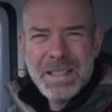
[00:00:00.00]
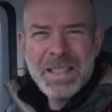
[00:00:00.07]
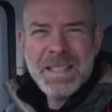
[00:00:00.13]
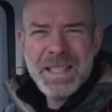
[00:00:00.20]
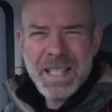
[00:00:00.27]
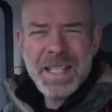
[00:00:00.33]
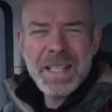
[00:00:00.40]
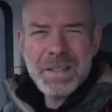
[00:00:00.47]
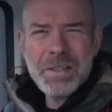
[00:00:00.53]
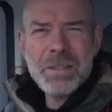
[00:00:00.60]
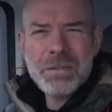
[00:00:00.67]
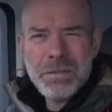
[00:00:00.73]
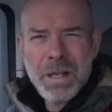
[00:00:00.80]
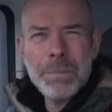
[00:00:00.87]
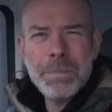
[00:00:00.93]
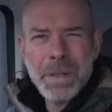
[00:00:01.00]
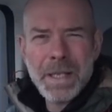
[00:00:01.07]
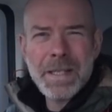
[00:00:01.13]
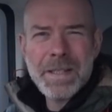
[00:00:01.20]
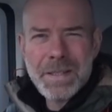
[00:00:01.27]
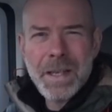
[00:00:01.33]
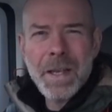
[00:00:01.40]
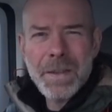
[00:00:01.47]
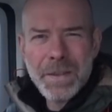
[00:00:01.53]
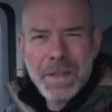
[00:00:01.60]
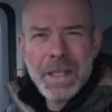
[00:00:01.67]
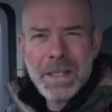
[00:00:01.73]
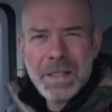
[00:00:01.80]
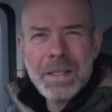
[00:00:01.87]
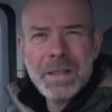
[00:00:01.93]
tea and crumpets, I
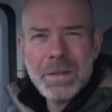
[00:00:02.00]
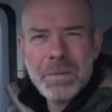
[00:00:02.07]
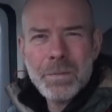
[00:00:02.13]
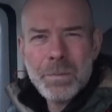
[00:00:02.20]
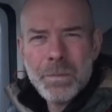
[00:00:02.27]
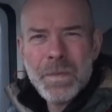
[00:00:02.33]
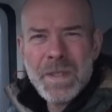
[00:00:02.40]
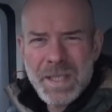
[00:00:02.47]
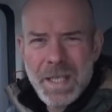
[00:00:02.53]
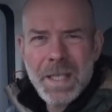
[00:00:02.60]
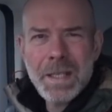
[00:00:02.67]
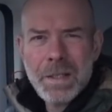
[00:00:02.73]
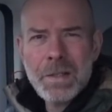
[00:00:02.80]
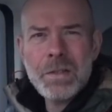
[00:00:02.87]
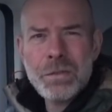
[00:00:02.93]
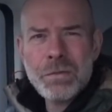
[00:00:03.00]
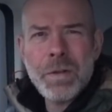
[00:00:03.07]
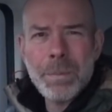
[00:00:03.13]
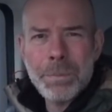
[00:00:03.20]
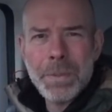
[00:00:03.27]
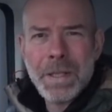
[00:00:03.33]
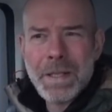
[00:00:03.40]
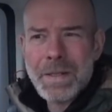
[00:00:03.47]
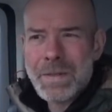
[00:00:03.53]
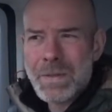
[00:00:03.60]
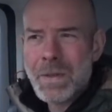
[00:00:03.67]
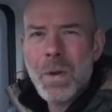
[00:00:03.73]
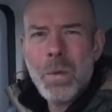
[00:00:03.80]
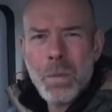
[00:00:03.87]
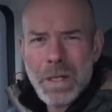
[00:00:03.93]
think. Tea and crumpets.
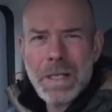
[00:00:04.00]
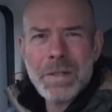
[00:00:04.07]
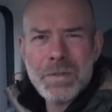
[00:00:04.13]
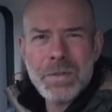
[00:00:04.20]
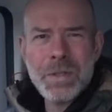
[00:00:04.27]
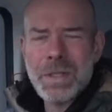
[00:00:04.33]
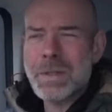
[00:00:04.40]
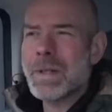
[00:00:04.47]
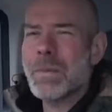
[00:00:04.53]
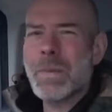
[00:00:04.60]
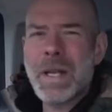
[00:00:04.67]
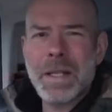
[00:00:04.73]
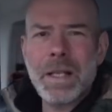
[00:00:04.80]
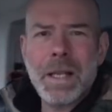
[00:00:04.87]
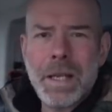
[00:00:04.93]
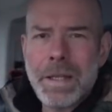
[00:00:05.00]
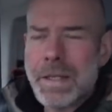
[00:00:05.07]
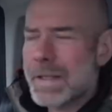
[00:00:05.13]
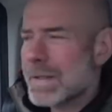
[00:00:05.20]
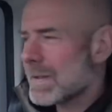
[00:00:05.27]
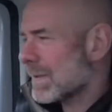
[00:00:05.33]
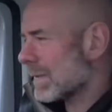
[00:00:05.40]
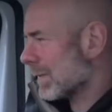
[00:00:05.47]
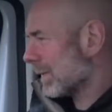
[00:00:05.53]
What else do you do in weather like this?